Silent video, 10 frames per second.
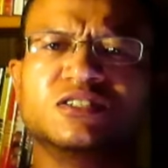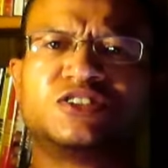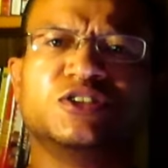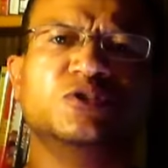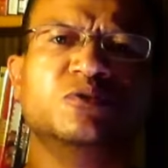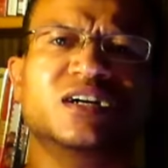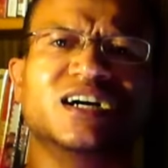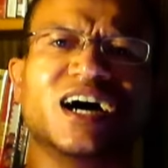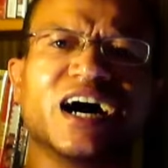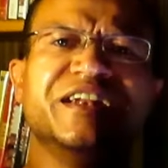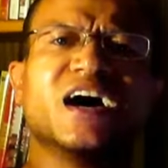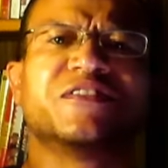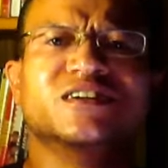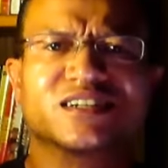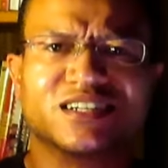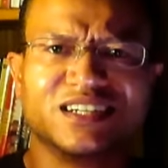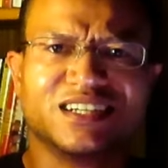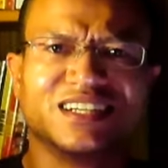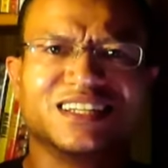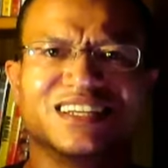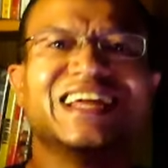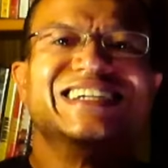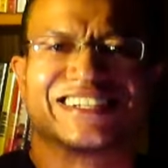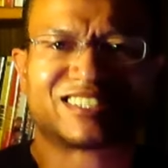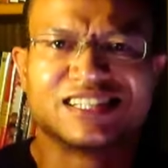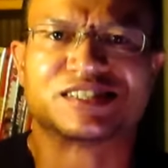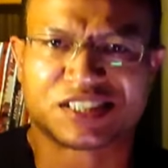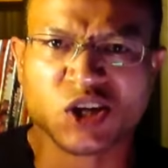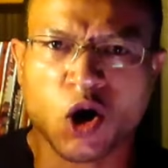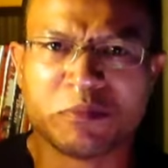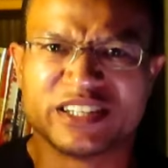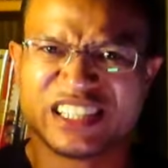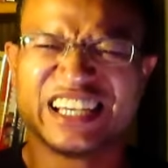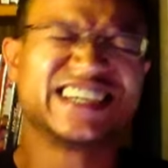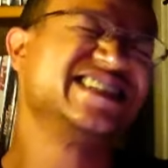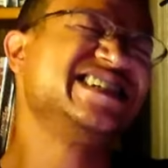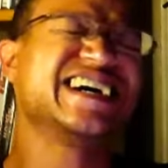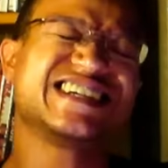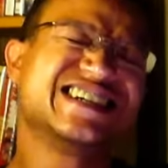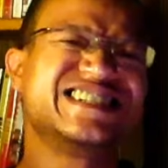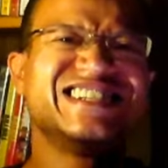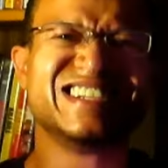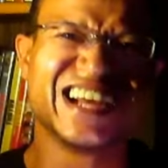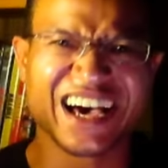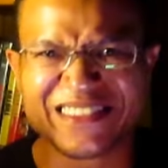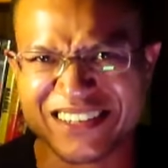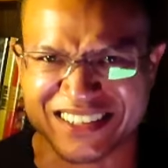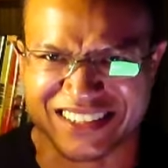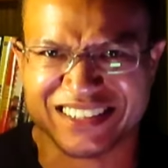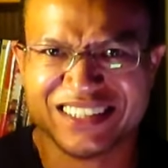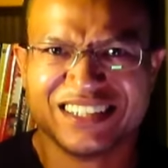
to another latest installment in yet another